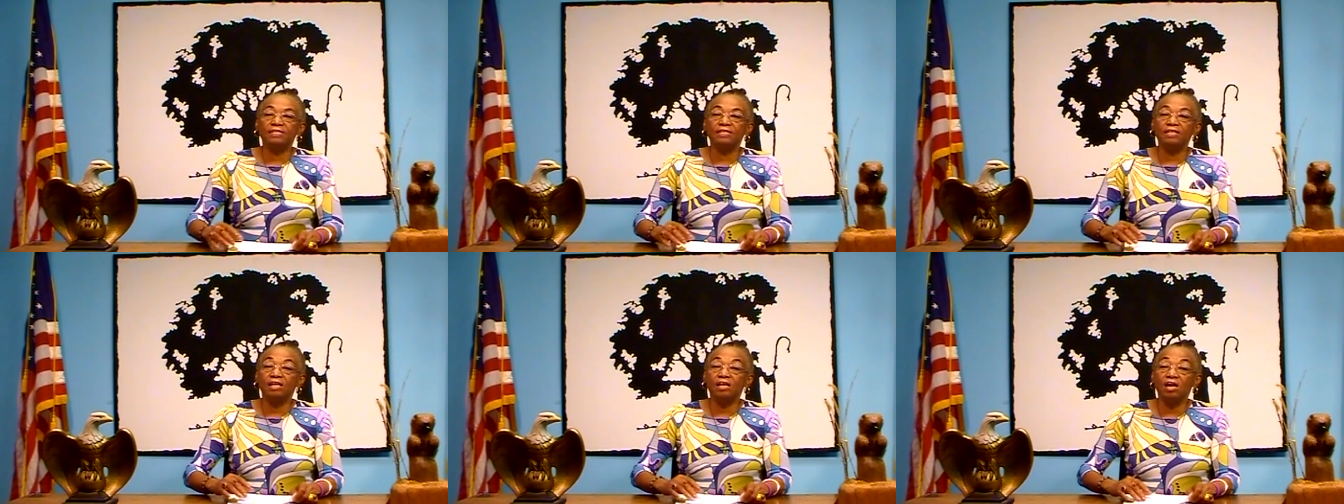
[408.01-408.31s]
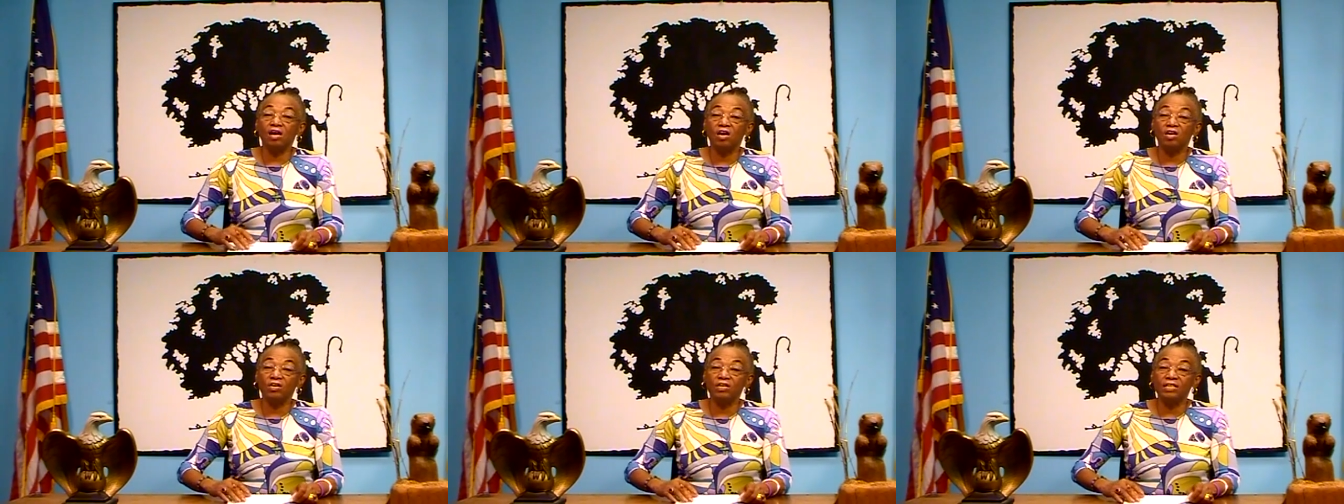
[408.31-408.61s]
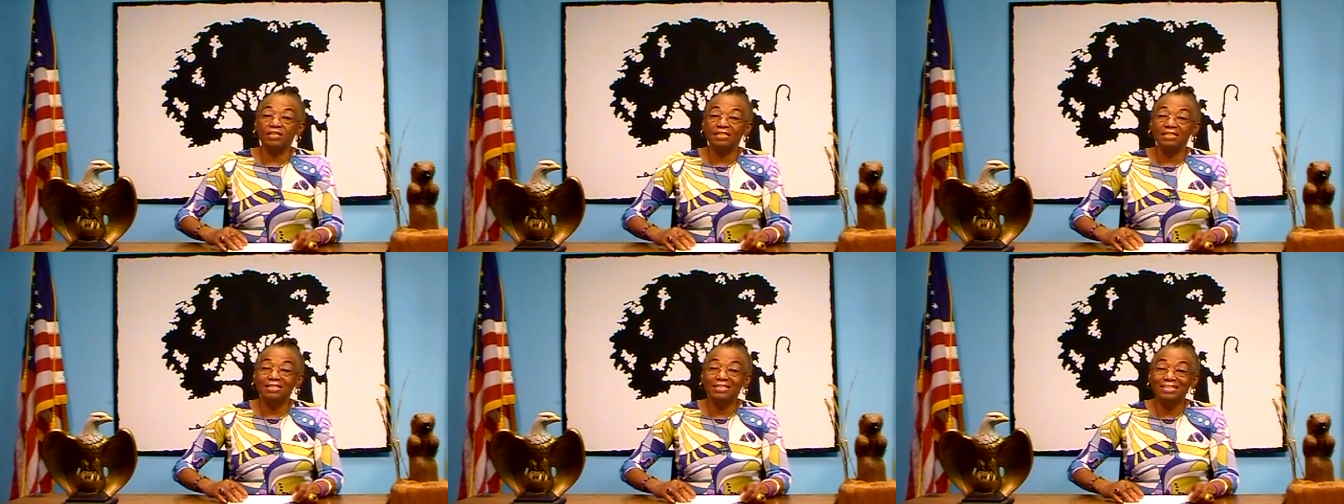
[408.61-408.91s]
They are
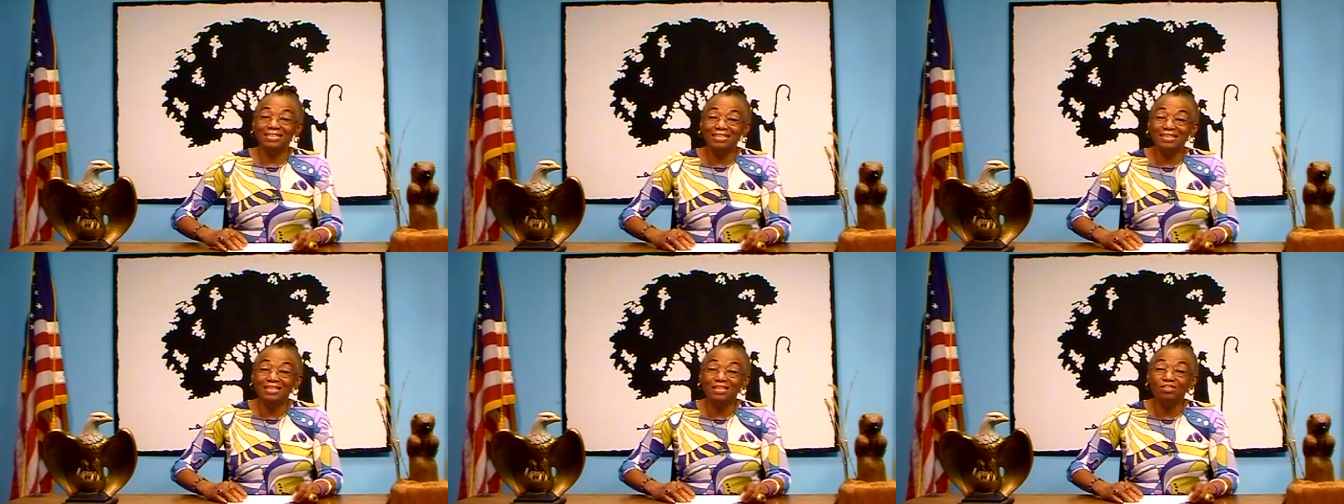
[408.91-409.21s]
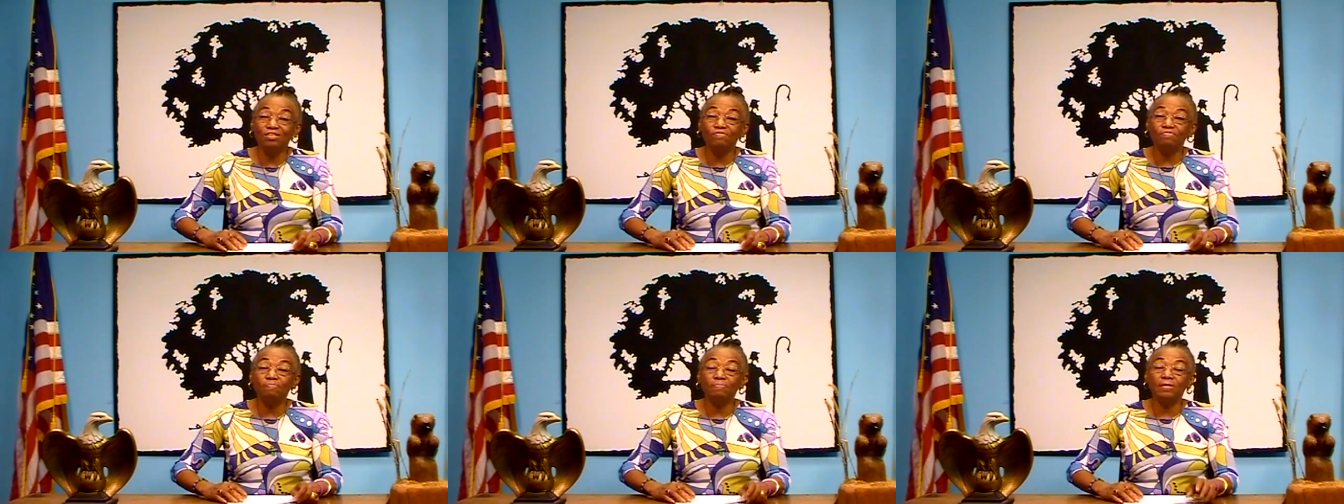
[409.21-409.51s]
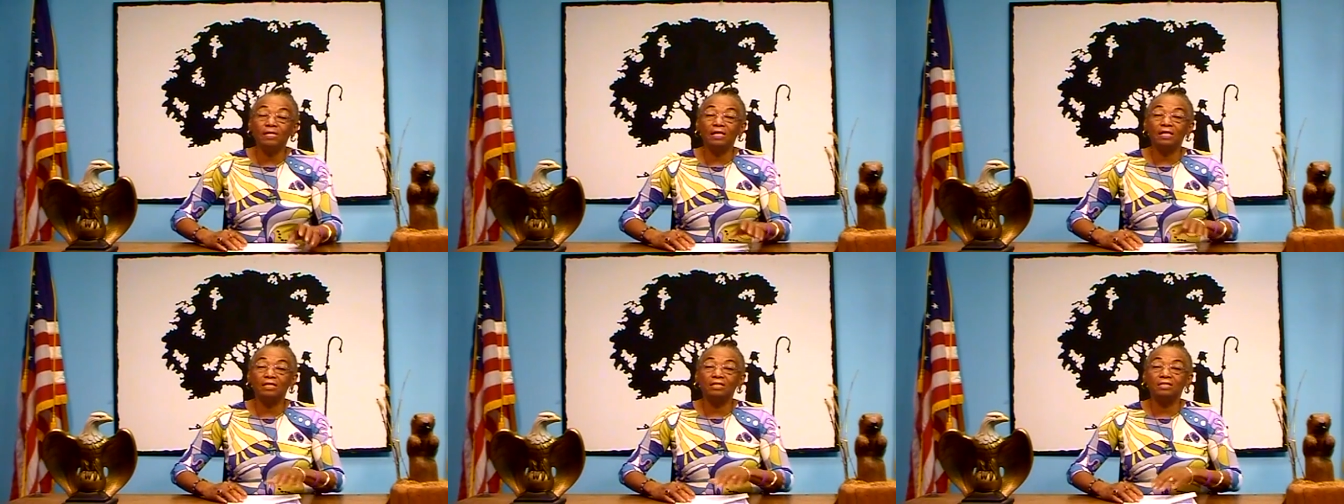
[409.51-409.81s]
in need of
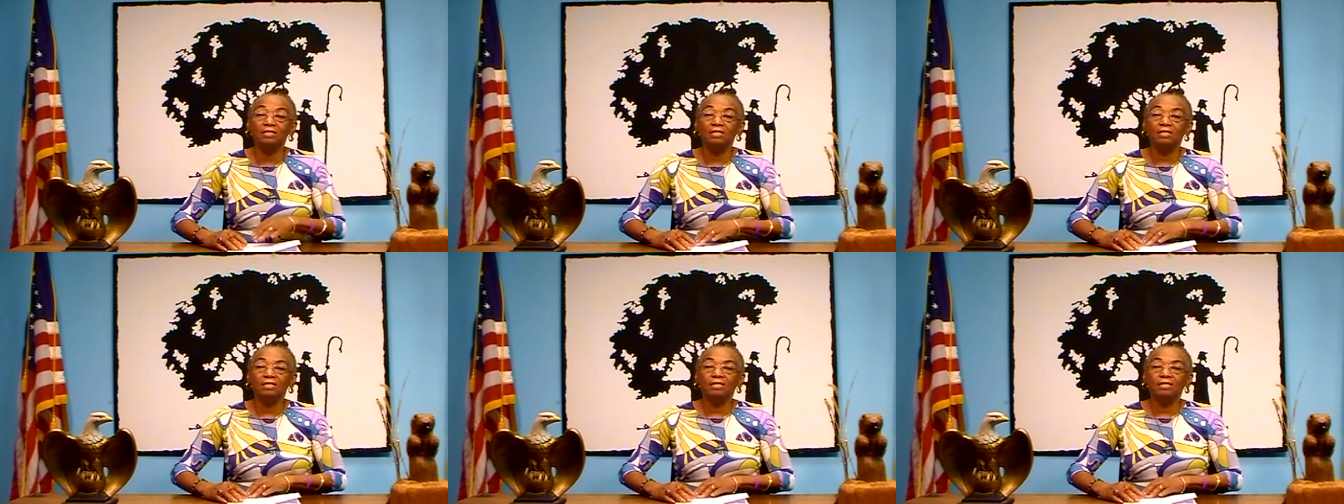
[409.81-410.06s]
blood